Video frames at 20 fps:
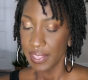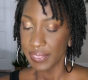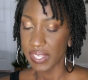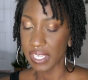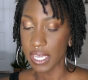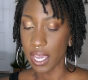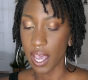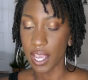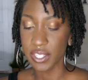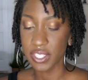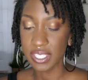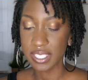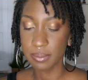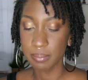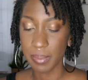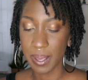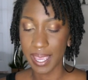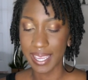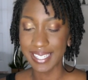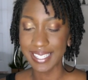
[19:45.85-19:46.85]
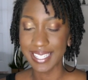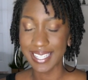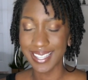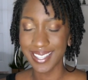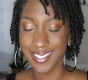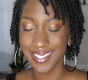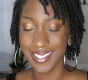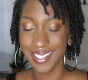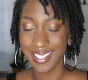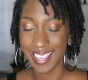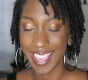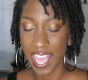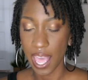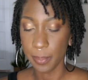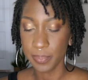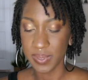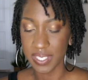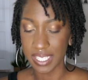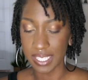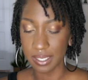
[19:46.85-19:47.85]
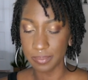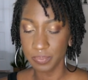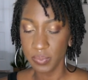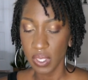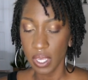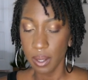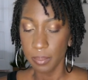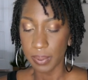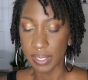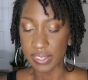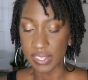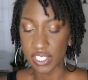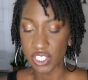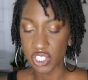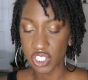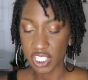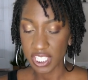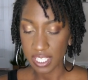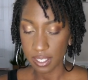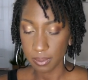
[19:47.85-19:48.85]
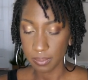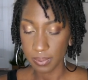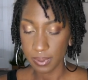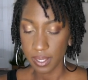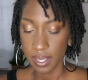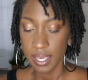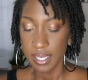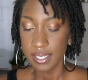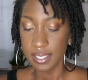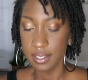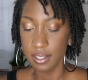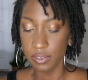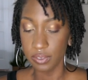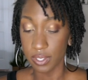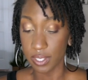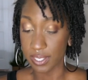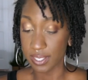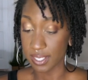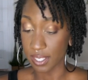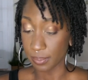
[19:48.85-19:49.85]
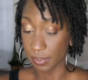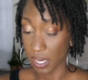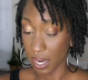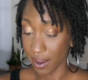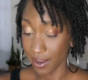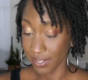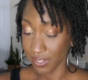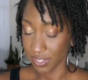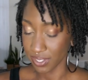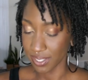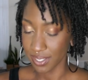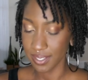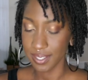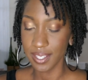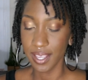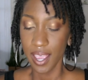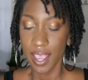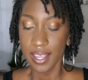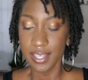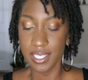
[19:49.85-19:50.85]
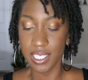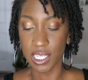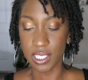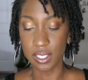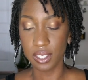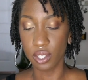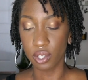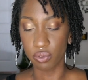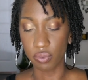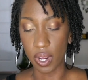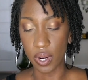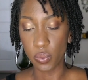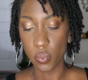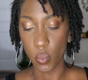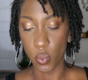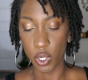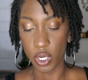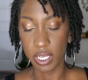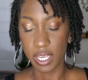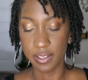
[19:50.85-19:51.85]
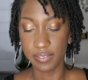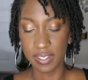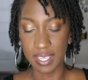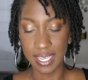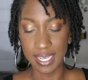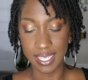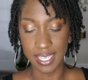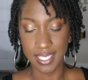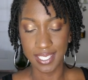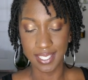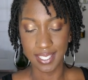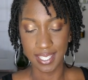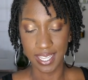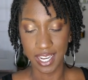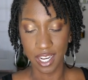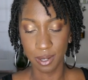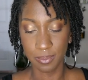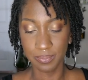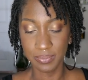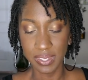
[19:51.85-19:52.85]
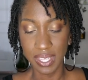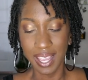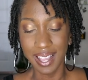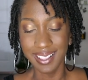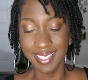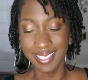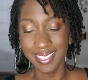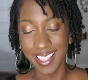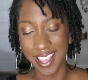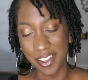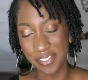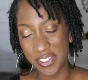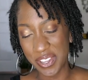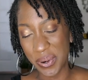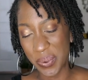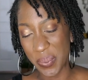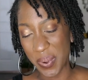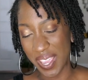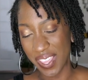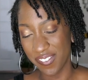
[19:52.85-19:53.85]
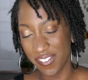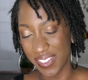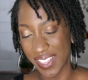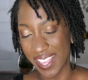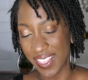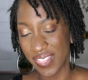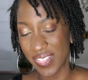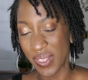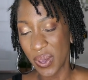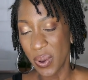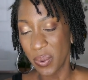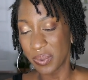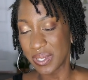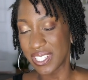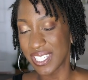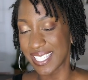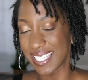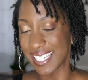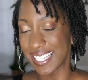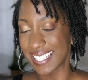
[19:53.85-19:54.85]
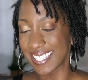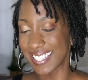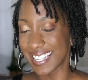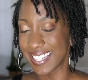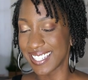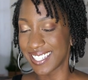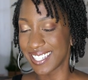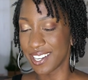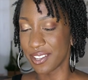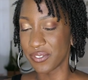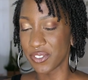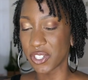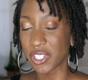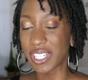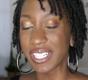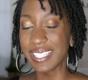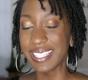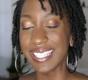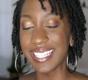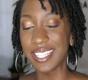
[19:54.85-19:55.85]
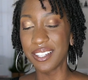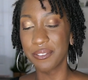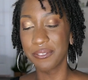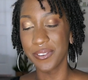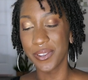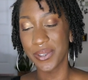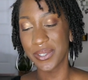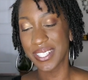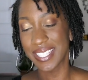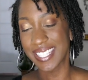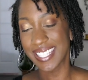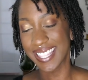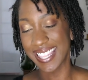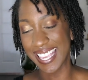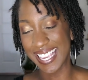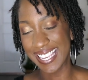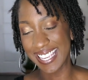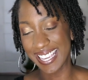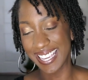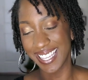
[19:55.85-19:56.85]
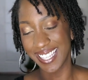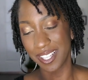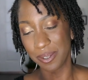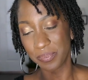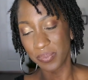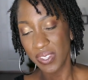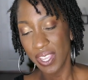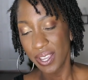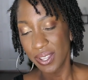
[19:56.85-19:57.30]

The conscious mind is the captain, but the ship, the subconscious, does the grunt work of getting us there. Love your wavelength, which is an extension of your clean, focused thinking.